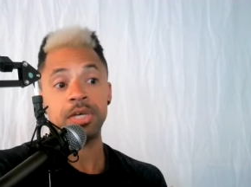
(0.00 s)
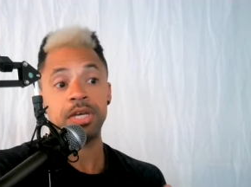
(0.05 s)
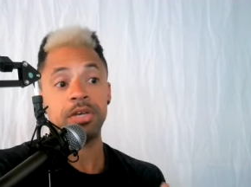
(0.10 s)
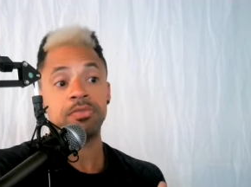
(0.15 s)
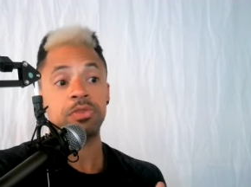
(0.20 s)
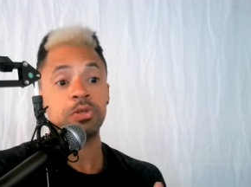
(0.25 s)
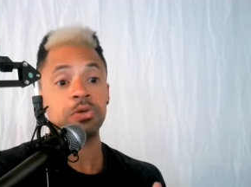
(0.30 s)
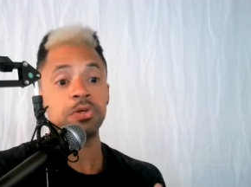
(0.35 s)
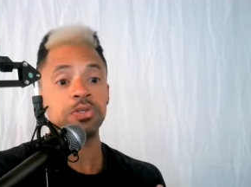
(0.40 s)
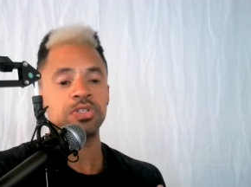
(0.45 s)

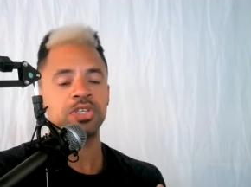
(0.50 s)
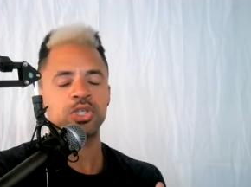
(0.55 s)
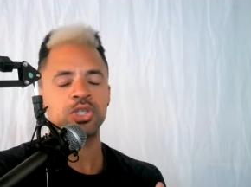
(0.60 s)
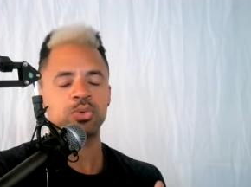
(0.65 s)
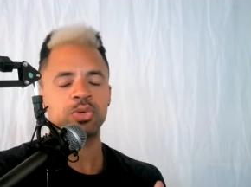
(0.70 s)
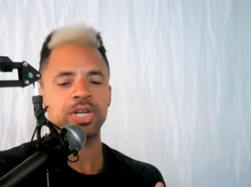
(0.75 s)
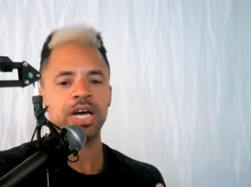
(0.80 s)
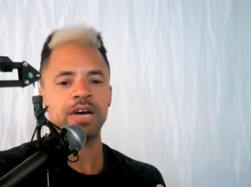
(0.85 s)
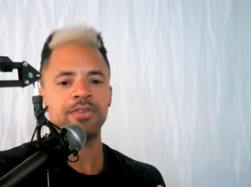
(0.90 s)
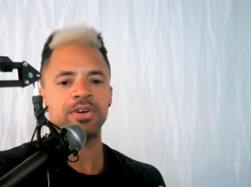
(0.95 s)
enthusiasts,
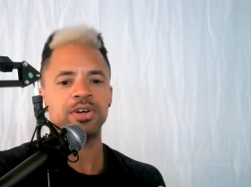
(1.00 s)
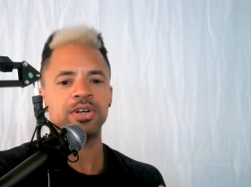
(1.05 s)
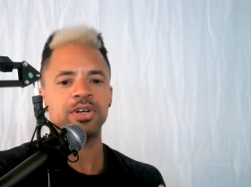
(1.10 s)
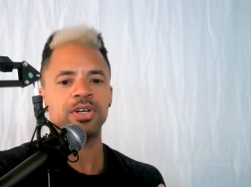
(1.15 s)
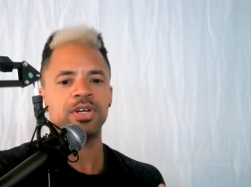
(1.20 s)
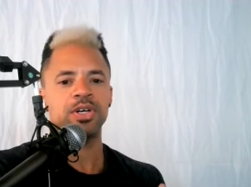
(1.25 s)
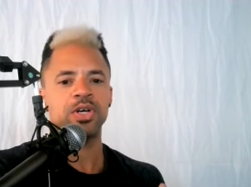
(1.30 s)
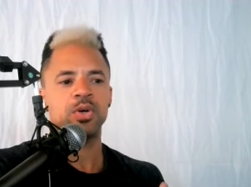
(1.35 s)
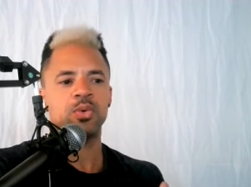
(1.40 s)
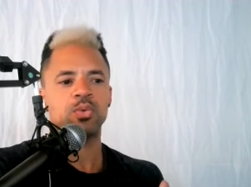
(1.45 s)

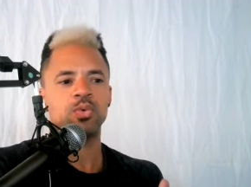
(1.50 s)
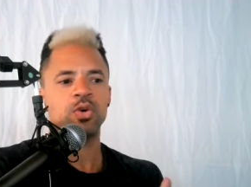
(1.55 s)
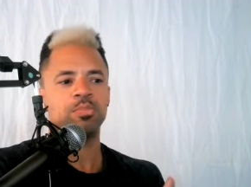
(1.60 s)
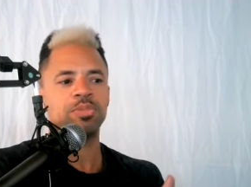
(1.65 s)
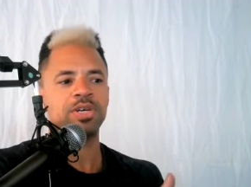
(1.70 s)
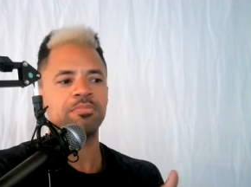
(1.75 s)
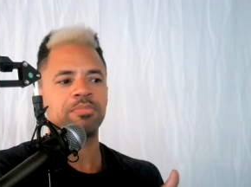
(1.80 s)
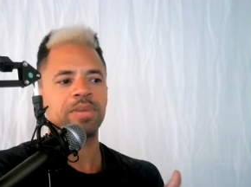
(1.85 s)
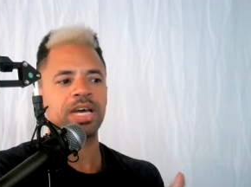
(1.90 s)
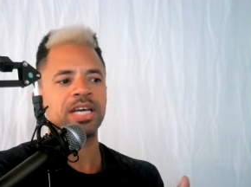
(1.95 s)
whatever, will
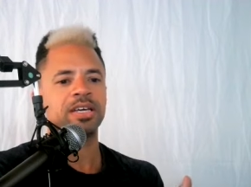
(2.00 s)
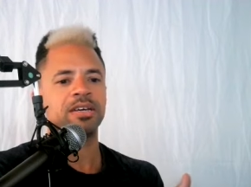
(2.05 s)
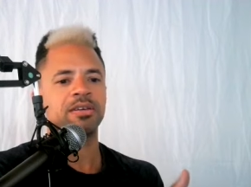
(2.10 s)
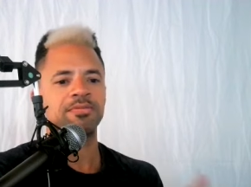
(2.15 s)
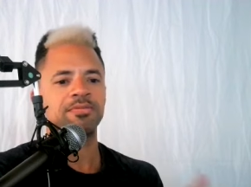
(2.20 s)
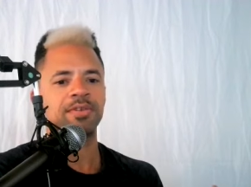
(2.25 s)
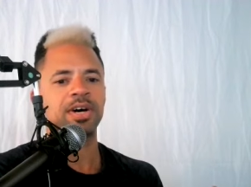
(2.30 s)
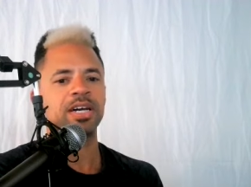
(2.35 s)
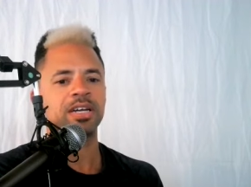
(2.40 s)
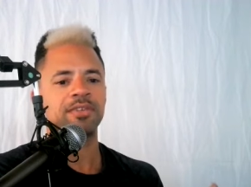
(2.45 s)
be making
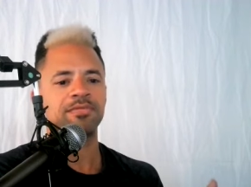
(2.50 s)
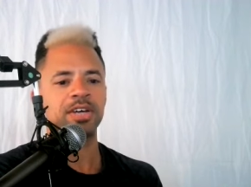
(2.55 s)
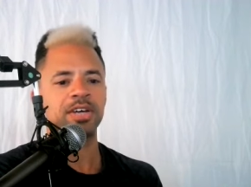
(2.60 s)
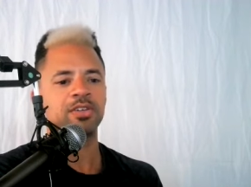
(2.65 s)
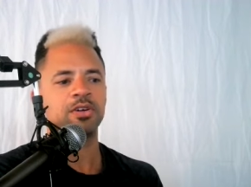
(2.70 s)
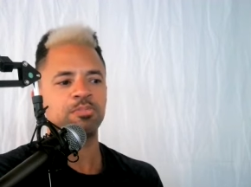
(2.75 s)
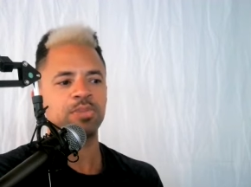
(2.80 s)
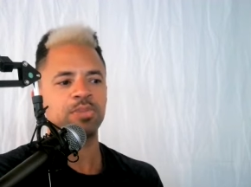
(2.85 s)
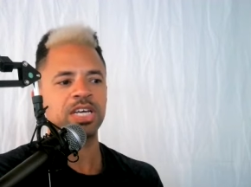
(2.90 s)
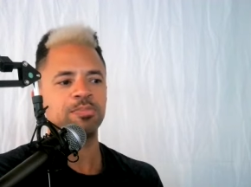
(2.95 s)
fun of
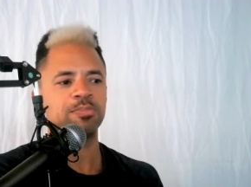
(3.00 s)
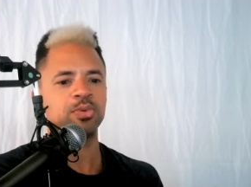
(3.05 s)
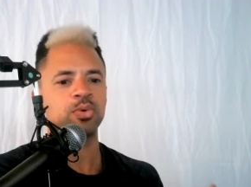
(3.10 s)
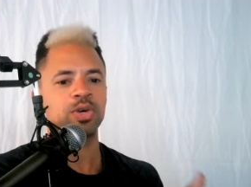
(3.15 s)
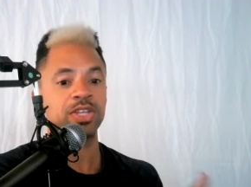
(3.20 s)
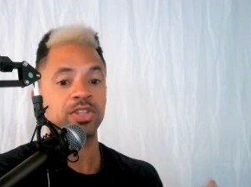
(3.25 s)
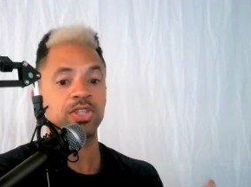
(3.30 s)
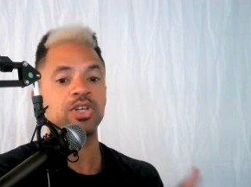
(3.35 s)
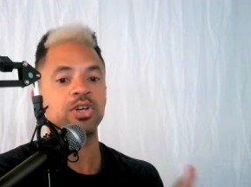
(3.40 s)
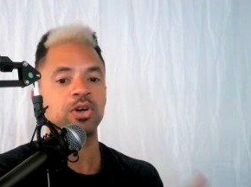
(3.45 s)
other
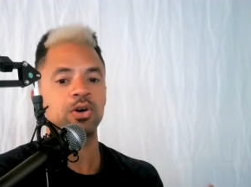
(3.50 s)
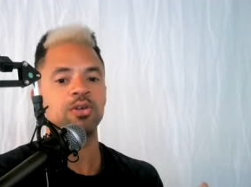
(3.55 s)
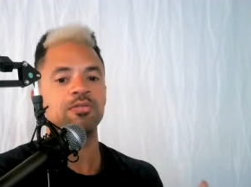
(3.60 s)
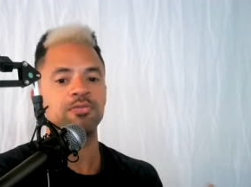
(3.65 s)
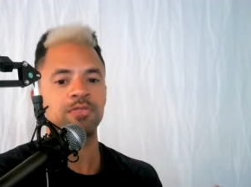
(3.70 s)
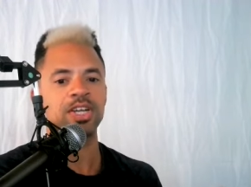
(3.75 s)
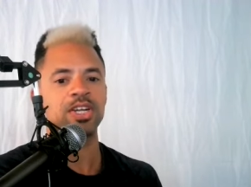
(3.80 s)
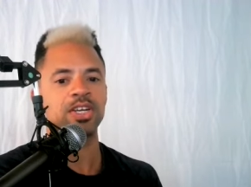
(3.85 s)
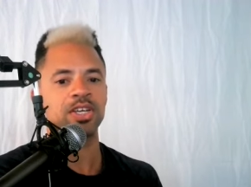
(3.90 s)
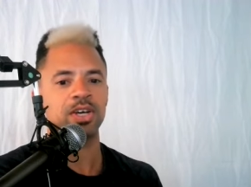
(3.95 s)
people in their own
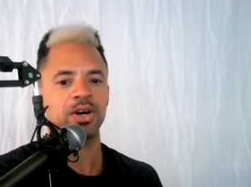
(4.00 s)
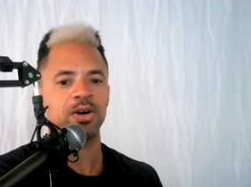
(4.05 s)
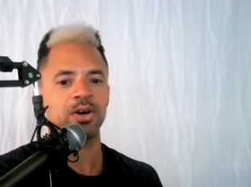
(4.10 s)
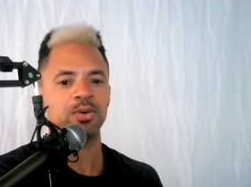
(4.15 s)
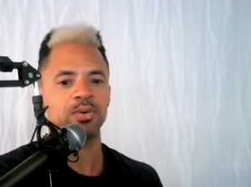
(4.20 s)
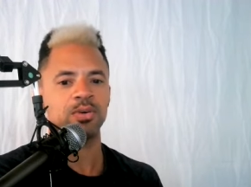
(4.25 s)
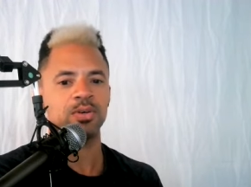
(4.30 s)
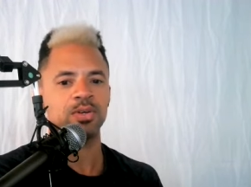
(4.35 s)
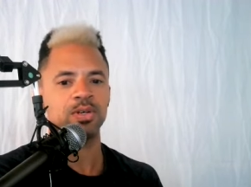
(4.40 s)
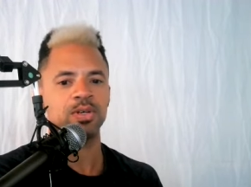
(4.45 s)

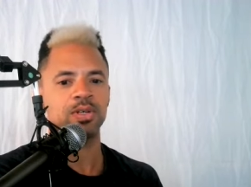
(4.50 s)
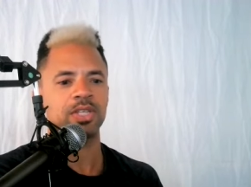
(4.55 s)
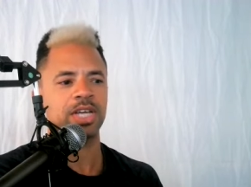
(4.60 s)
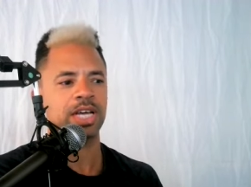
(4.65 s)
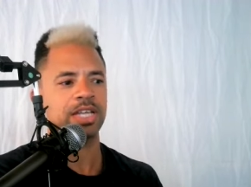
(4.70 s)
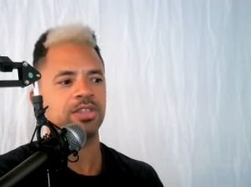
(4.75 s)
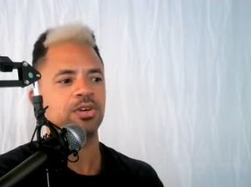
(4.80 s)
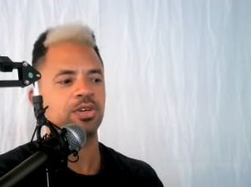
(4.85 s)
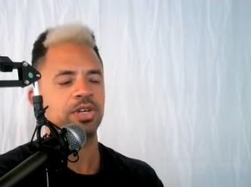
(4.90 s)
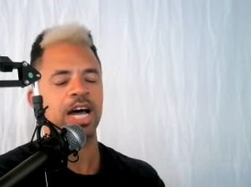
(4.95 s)
video
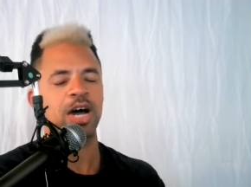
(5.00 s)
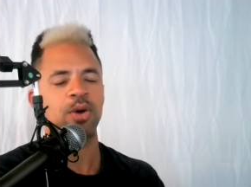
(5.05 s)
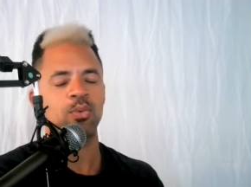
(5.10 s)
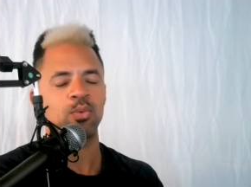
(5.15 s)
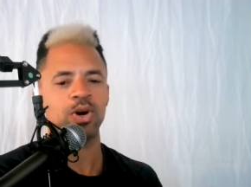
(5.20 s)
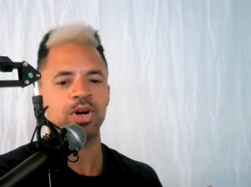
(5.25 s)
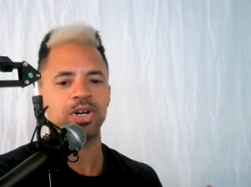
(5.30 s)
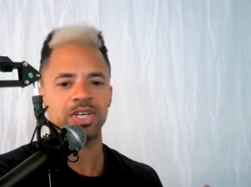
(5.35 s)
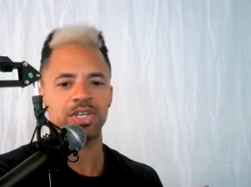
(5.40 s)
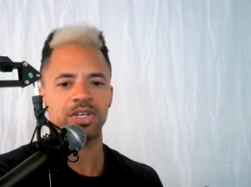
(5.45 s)
that they're mm-hmm. not
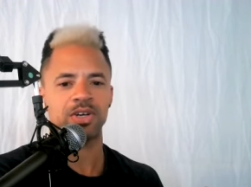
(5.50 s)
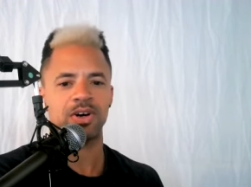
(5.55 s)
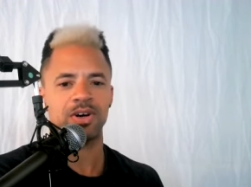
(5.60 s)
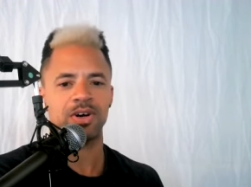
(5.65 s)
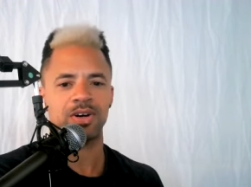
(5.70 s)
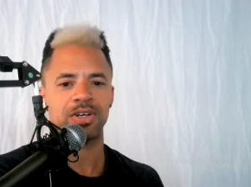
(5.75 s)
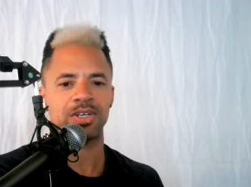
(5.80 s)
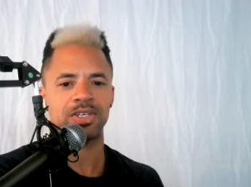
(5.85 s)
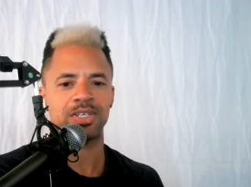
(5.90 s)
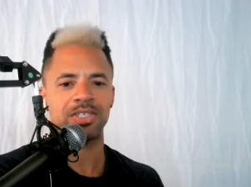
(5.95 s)
working
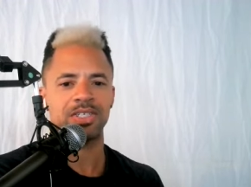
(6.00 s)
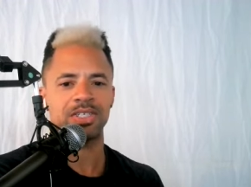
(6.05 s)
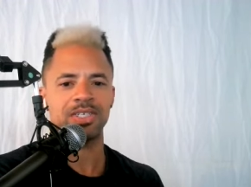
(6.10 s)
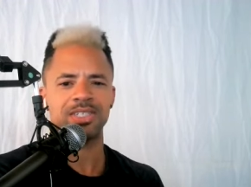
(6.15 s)
hard.